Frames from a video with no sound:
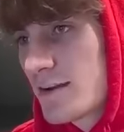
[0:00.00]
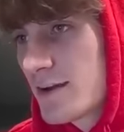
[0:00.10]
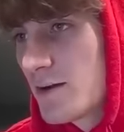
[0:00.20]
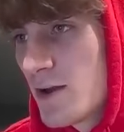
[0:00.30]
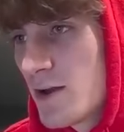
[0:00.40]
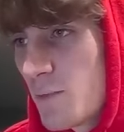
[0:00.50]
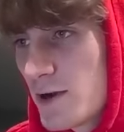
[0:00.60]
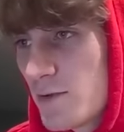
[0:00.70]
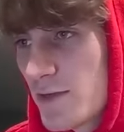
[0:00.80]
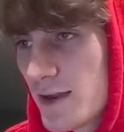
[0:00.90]
So where
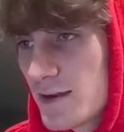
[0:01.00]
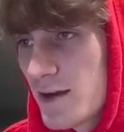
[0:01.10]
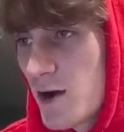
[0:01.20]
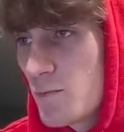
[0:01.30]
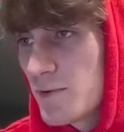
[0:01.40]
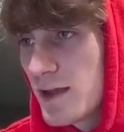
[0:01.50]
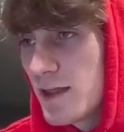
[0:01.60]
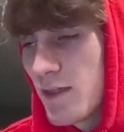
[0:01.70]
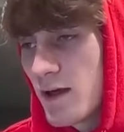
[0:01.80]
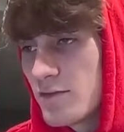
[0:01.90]
do you think hope
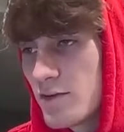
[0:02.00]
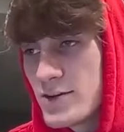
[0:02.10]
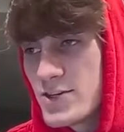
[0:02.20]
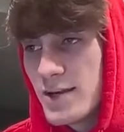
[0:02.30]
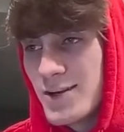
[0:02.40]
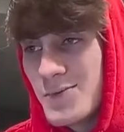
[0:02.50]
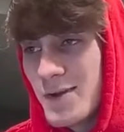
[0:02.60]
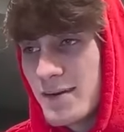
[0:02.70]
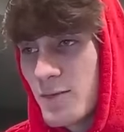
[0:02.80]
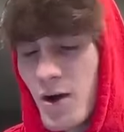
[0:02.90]
and love originate in
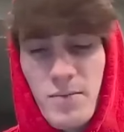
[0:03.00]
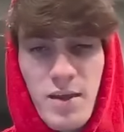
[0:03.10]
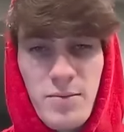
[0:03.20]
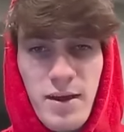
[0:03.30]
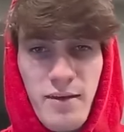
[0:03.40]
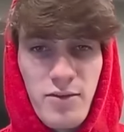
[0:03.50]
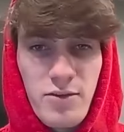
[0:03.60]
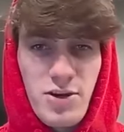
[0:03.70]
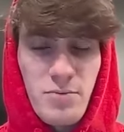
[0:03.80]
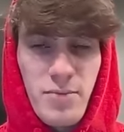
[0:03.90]
humans, and what may be
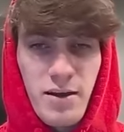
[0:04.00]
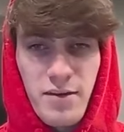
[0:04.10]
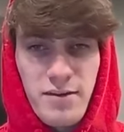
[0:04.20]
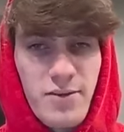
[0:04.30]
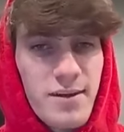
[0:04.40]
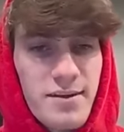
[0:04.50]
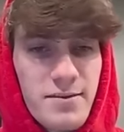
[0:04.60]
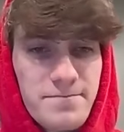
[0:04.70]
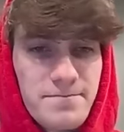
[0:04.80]
evolutionary benefits for this?